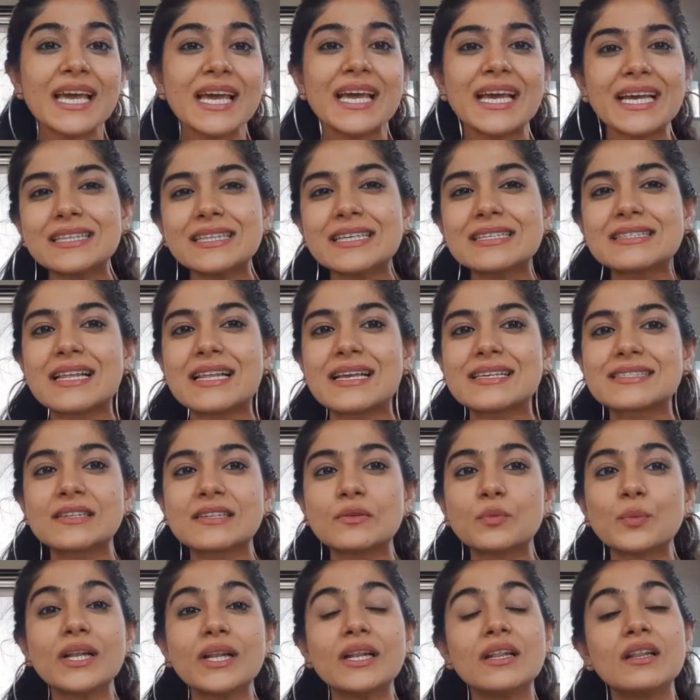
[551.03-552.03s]
In this
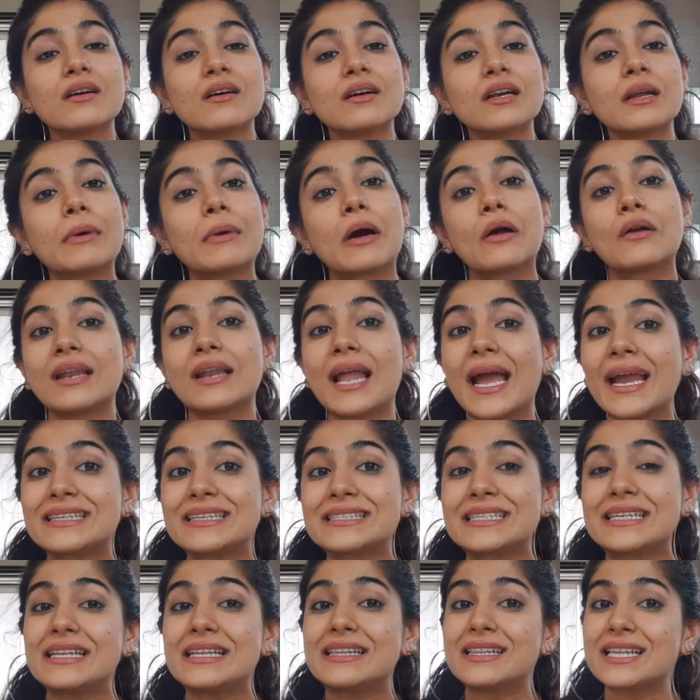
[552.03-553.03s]
lesson, we'll learn about
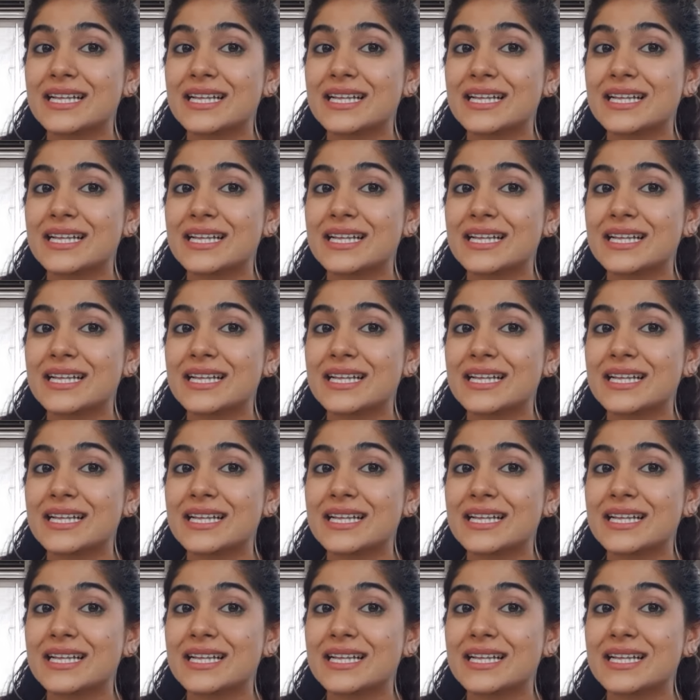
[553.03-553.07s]
lighting,